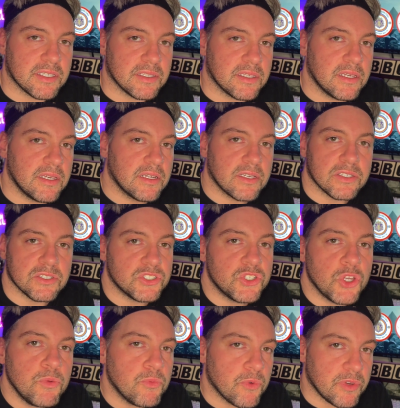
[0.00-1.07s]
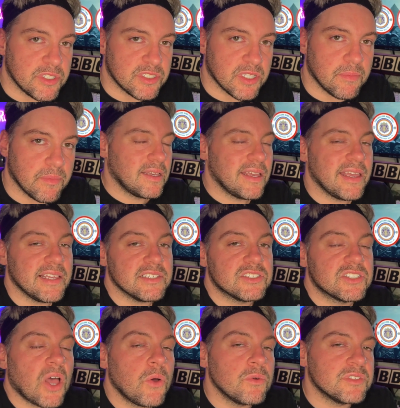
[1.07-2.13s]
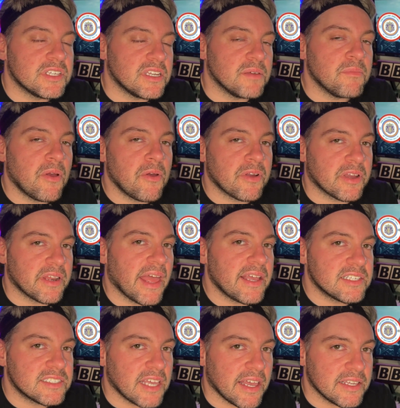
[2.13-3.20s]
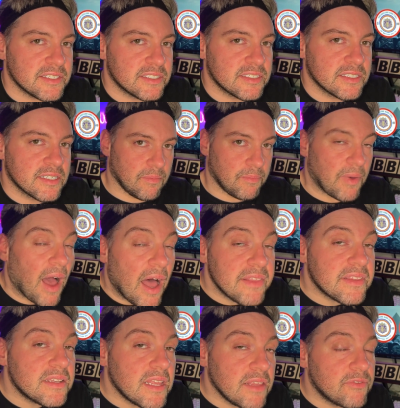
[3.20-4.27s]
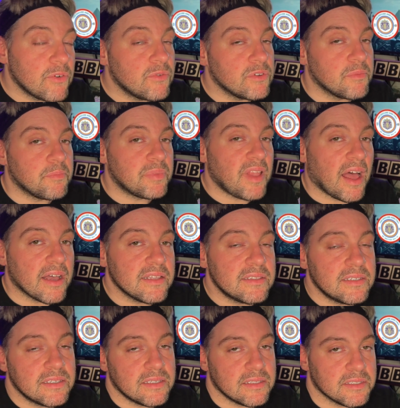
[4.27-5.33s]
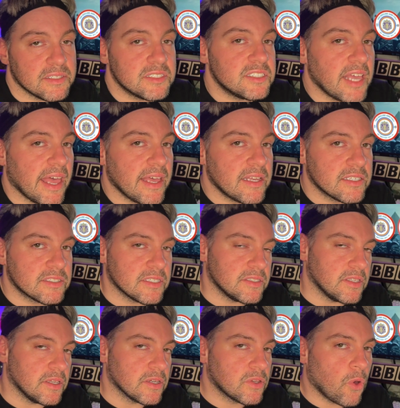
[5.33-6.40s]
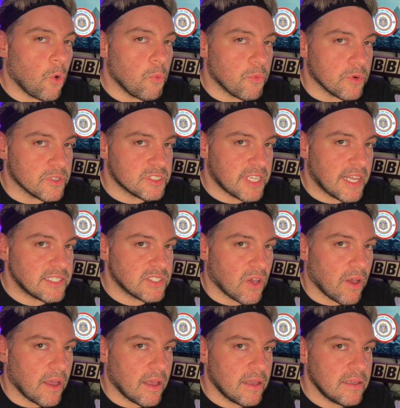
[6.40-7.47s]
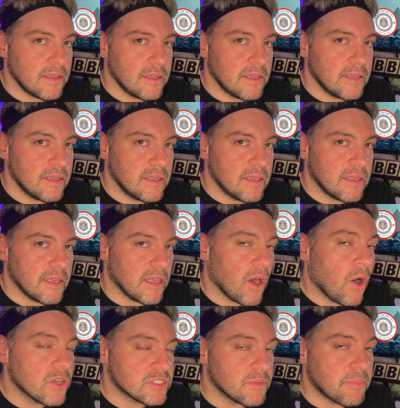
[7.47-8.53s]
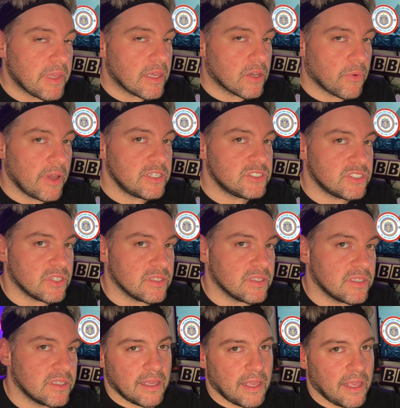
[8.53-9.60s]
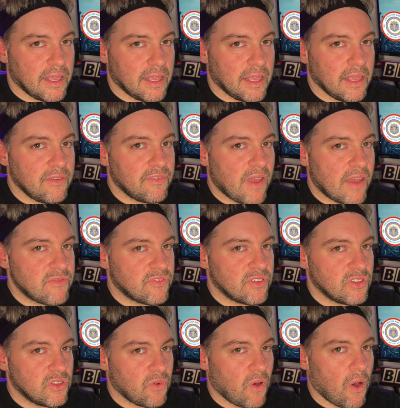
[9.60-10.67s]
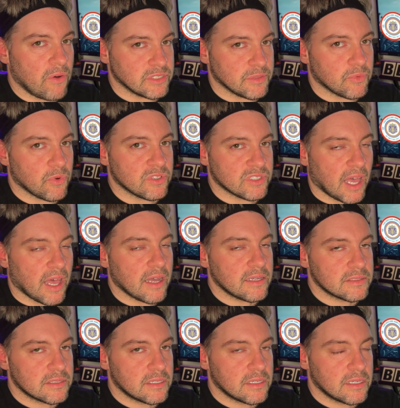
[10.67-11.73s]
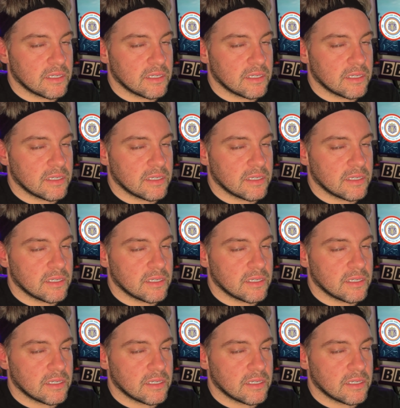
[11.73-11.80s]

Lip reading: and consumerism. It's soaked in American excess, but underneath all the blood, the sex and the corporate satire, it asks a bigger question. If everything you are is a product,